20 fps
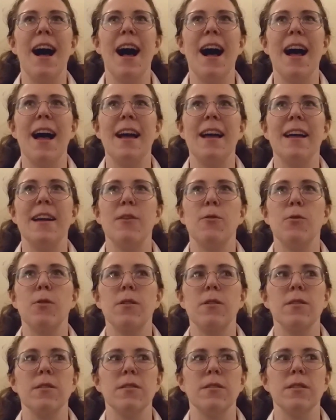I
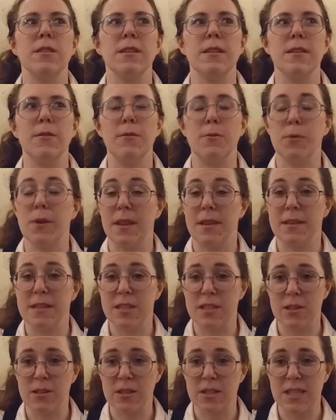ordered one of the
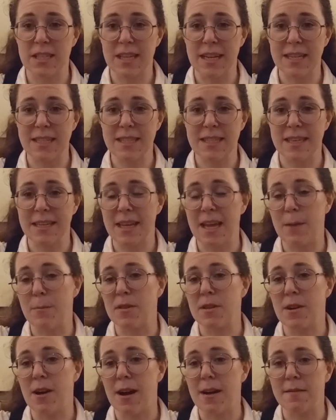dessert sets and it
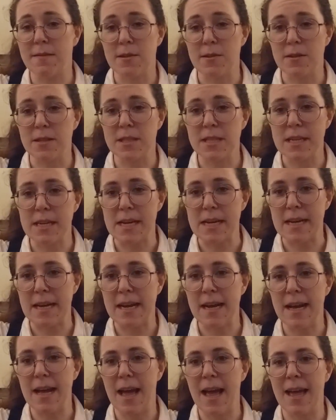came with coffee or
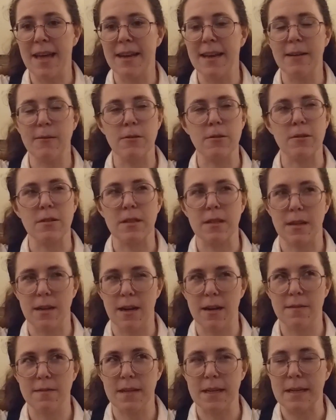tea, and I ordered the
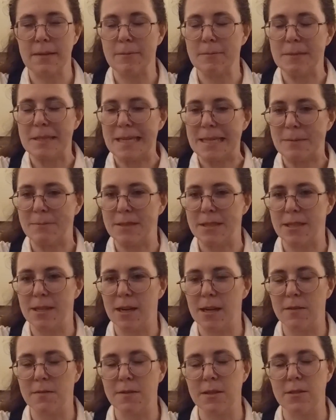coffee. I'm not a
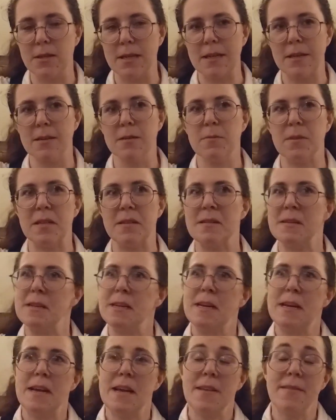big coffee drinker, but
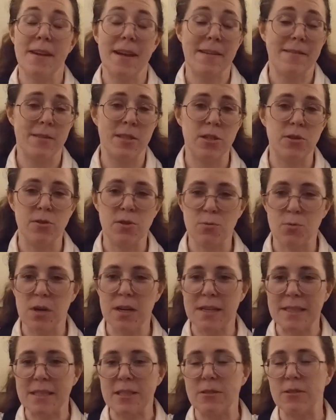I have to choose
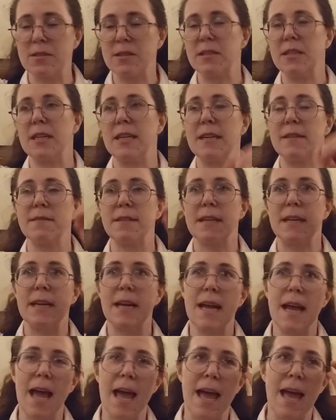one. It's usually
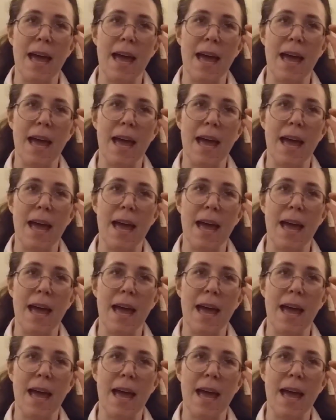coffee.